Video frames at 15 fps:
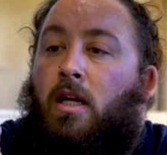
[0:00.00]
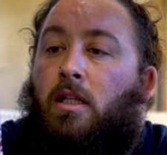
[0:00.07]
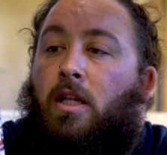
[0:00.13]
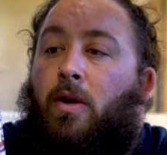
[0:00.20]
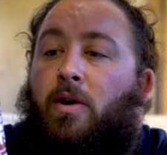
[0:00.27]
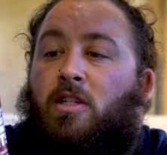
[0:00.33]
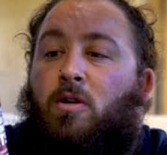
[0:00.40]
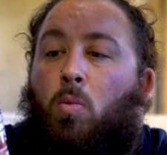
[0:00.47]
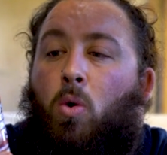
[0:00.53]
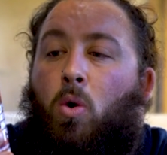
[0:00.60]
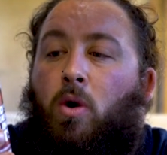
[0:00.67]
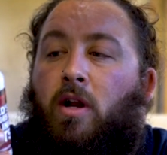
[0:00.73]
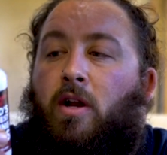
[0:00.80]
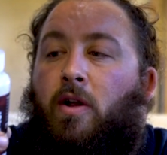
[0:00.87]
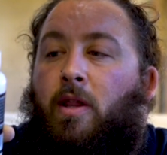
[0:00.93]
There is a
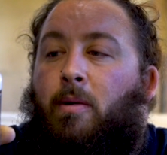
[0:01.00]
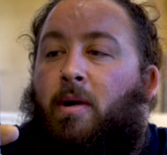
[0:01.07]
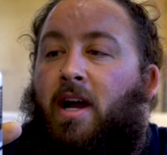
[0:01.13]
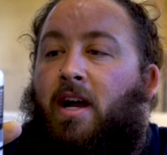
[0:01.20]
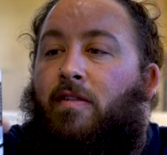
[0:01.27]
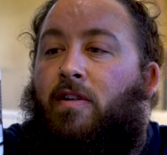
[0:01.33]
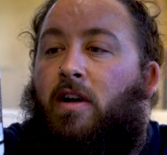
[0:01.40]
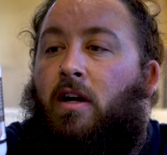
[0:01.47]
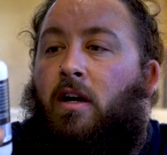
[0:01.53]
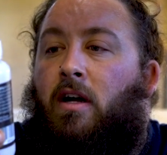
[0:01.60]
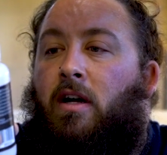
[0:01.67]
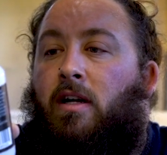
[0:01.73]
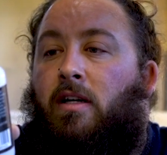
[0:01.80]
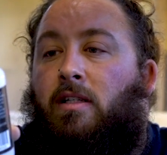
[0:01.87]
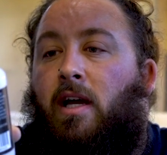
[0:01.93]
warning on the back of here
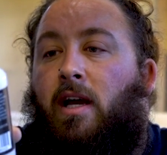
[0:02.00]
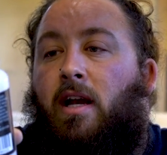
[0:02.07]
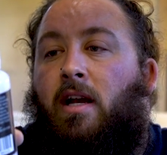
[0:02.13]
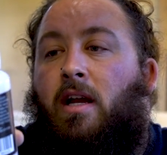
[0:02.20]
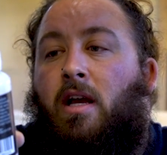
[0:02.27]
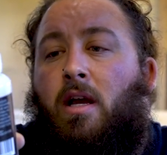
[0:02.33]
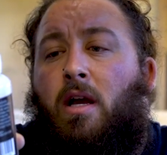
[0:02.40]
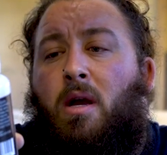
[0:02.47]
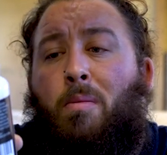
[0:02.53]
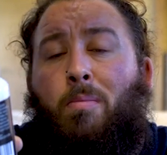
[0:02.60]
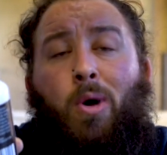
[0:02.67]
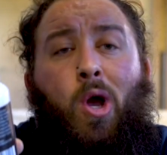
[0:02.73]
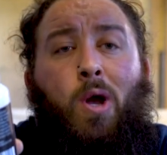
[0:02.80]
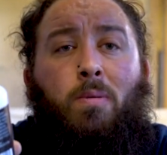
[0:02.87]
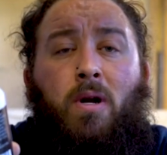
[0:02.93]
saying,
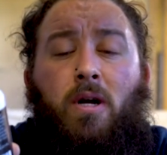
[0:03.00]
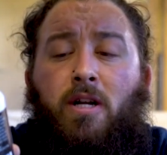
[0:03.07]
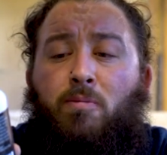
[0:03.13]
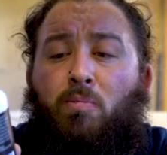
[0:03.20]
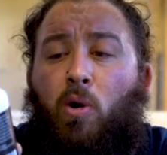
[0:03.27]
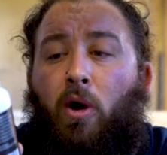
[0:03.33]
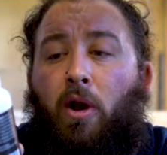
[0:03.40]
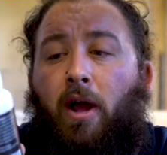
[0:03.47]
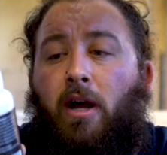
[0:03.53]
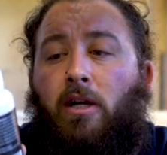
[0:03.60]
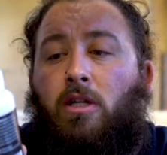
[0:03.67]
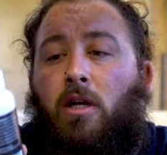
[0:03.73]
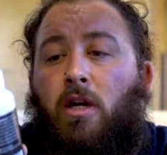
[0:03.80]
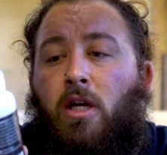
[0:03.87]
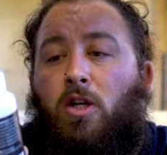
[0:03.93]
by opening this
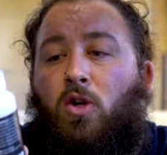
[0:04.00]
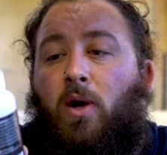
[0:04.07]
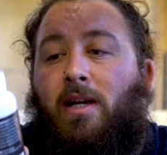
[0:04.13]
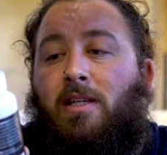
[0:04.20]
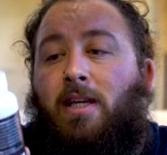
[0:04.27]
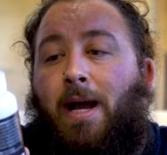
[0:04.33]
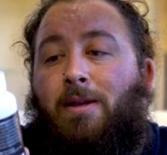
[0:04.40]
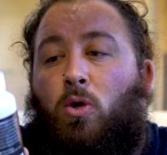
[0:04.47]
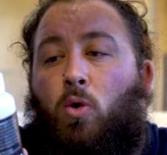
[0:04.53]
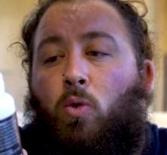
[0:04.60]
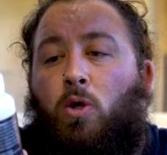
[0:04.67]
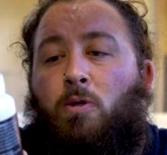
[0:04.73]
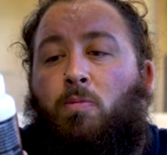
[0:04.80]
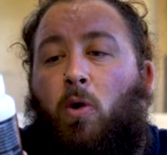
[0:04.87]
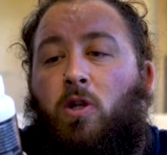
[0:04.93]
product, you accept all
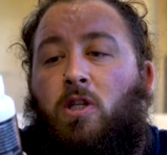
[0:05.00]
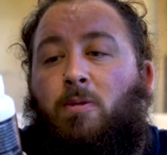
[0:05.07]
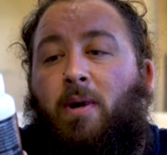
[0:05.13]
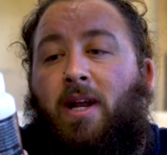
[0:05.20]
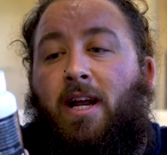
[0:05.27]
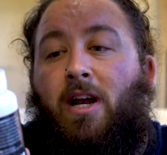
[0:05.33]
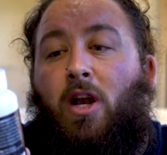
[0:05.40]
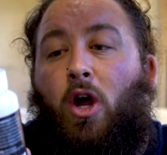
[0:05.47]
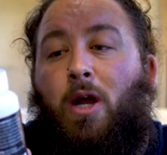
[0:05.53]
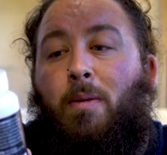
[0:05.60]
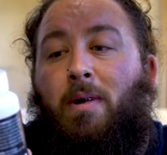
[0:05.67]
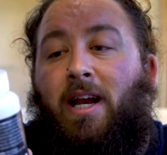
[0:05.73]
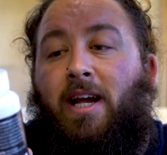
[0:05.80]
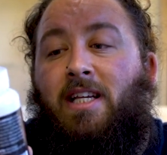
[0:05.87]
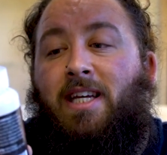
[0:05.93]
responsibility and
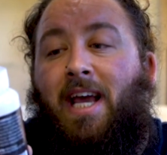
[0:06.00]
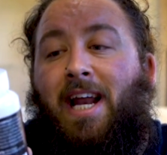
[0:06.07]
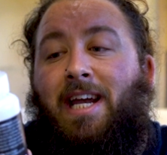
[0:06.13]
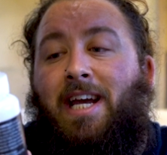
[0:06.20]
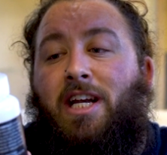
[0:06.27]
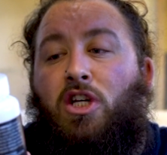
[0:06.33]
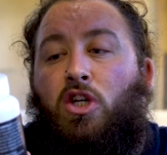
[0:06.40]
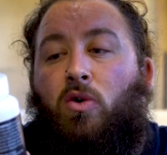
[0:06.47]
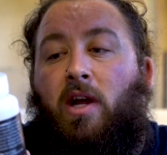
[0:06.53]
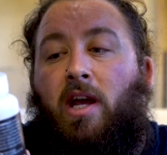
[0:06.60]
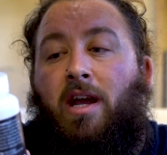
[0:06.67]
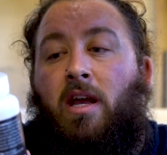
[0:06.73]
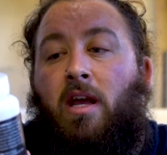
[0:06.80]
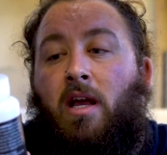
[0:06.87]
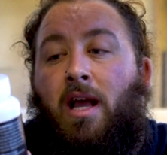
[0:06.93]
liability to any
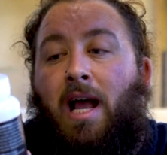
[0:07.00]
injury